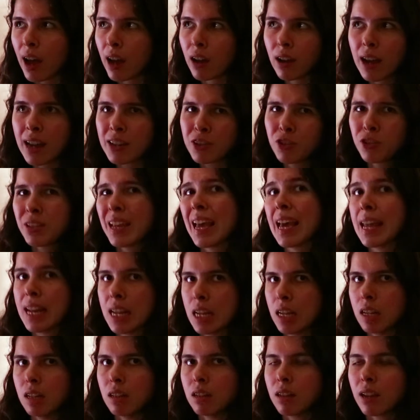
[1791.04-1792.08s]
I just edit,
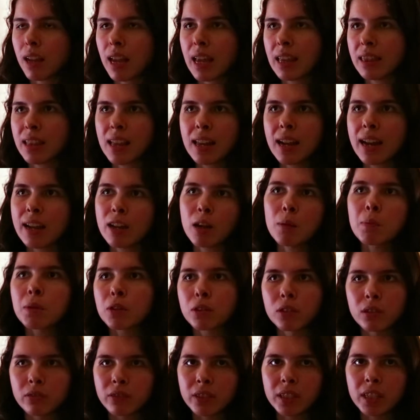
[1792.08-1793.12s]
and then I upload
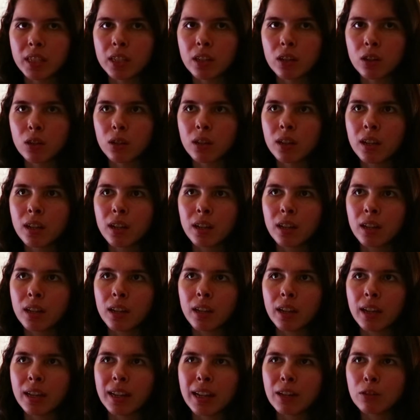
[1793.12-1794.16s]
a video,
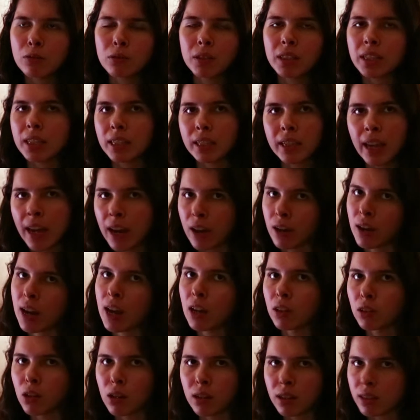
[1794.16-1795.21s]
and I don't really care how
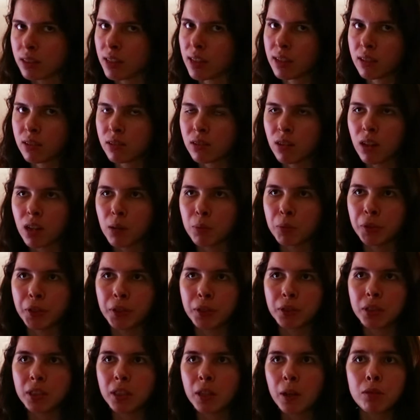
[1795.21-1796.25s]
long it takes to
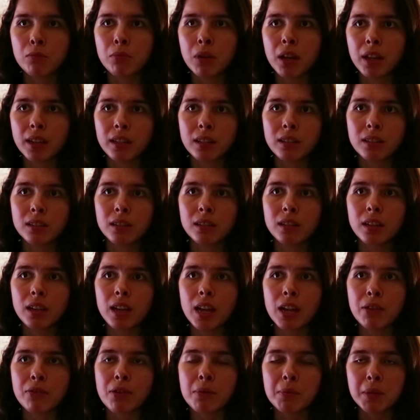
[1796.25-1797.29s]
upload. But
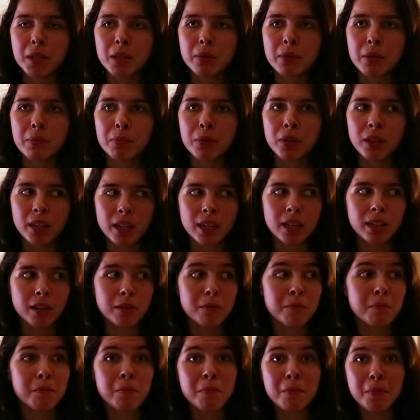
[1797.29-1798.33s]
if I'm gonna be putting
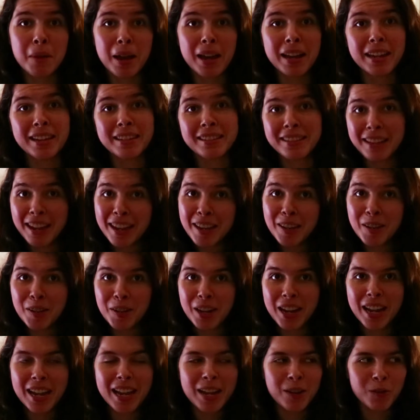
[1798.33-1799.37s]
my entire
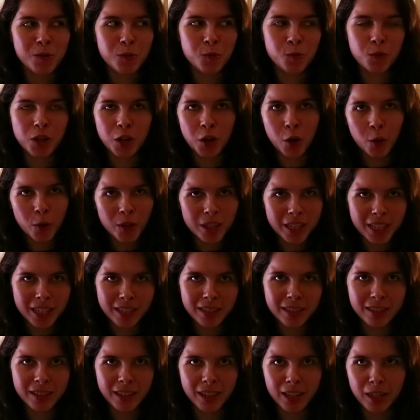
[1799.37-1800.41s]
recording
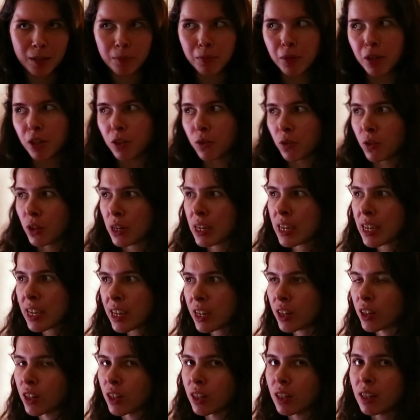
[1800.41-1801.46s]
setup over
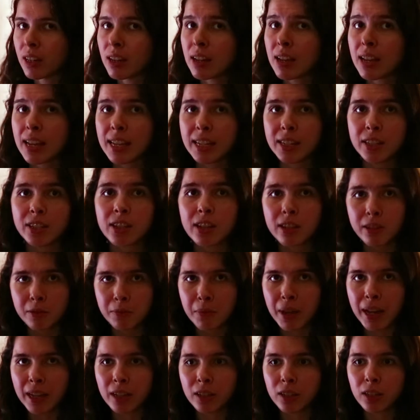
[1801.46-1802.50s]
here, it does
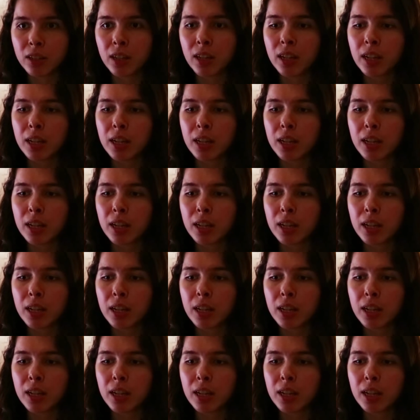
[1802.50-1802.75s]
matter.